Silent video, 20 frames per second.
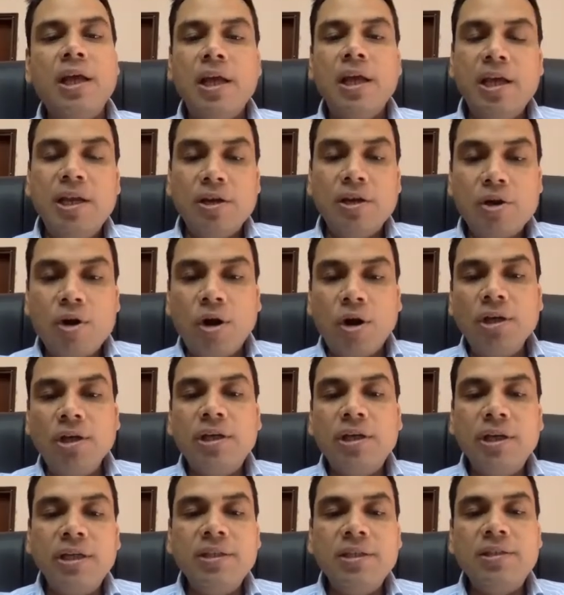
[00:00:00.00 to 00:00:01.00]
in
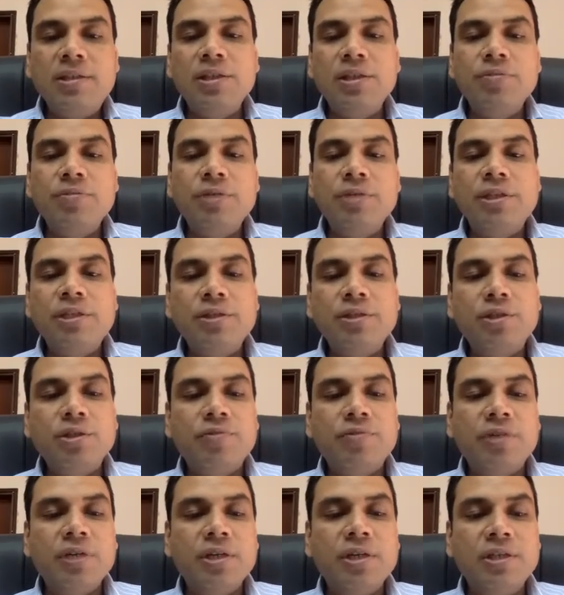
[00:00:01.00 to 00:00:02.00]
concrete situations
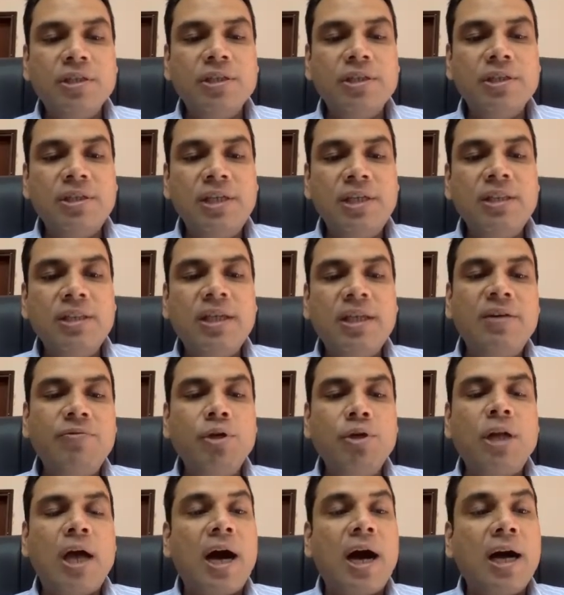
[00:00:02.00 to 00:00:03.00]
of urgency that
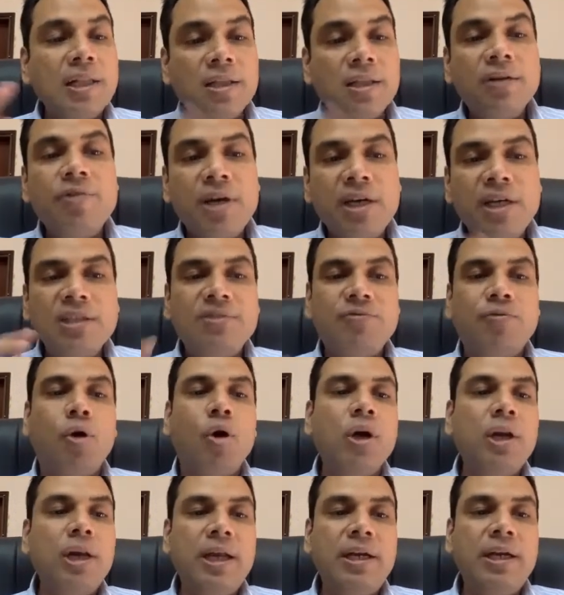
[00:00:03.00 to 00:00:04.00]
would otherwise
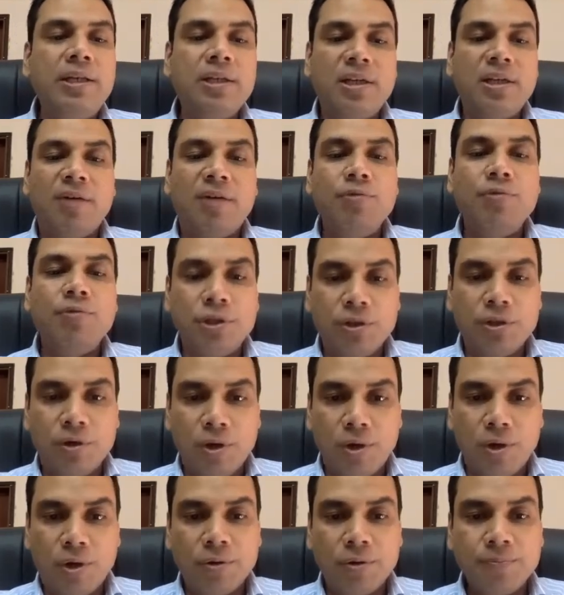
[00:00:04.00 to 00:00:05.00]
violate the WTO
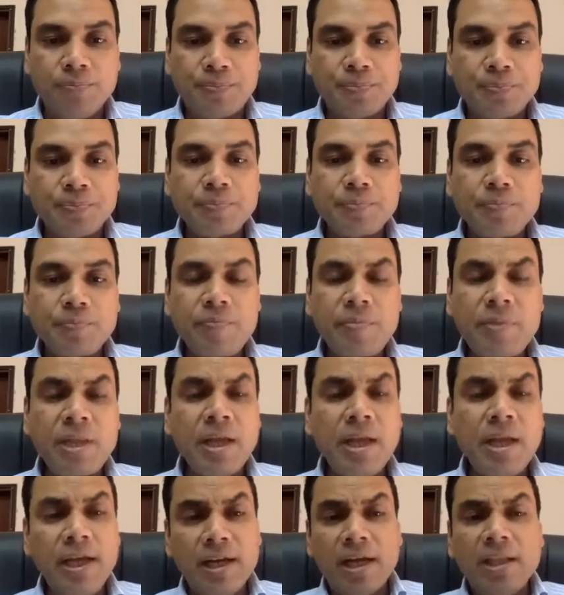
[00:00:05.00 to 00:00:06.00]
law.
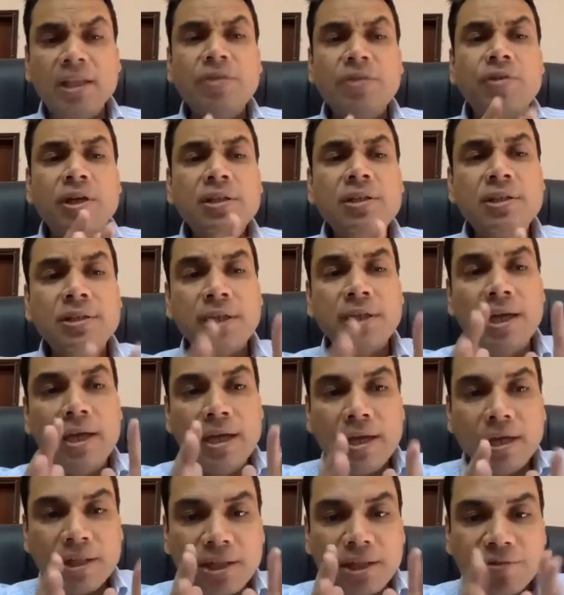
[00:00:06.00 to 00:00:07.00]
In other words,
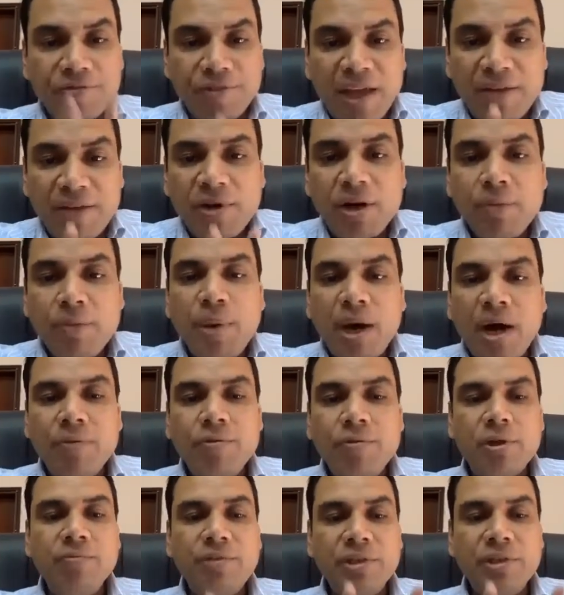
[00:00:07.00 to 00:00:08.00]
the waiver
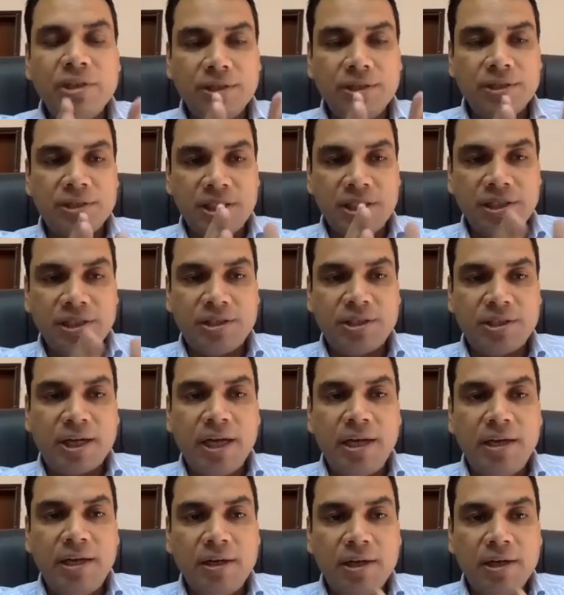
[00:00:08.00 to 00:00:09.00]
power, which is
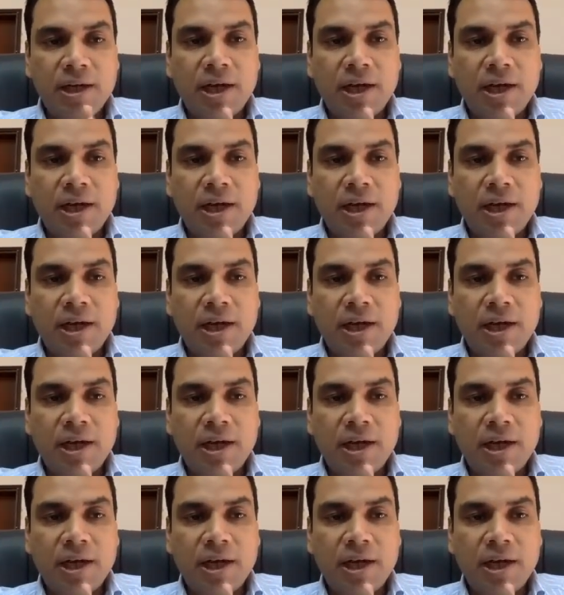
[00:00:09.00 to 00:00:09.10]
enshrined in